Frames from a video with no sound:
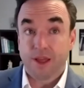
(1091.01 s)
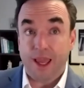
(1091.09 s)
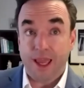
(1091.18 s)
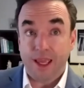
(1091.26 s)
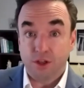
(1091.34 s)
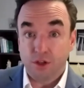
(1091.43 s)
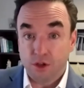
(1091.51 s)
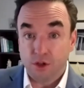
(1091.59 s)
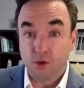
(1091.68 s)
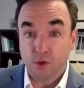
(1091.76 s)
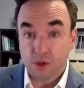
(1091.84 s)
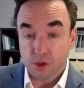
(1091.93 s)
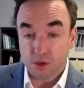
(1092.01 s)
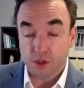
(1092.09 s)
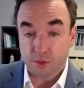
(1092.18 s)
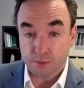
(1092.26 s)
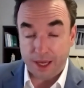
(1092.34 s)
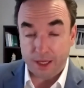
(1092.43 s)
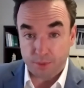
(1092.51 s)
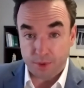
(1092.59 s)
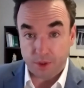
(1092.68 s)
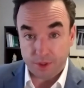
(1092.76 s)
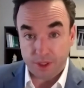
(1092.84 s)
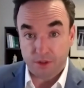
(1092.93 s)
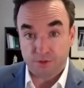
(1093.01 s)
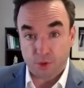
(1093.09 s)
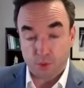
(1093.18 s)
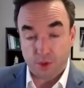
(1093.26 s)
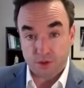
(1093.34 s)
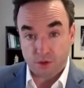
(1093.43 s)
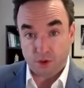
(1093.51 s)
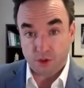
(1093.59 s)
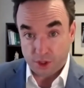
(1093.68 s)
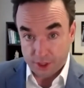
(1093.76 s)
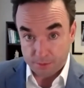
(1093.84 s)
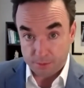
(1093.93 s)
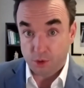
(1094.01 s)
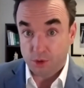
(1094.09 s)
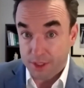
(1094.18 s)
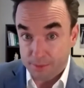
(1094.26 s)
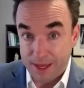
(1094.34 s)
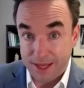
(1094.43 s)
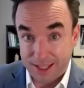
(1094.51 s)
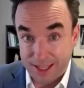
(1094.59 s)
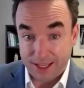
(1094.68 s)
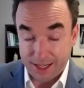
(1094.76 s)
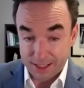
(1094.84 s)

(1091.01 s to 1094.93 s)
a new look-back period for what's called community Medicaid,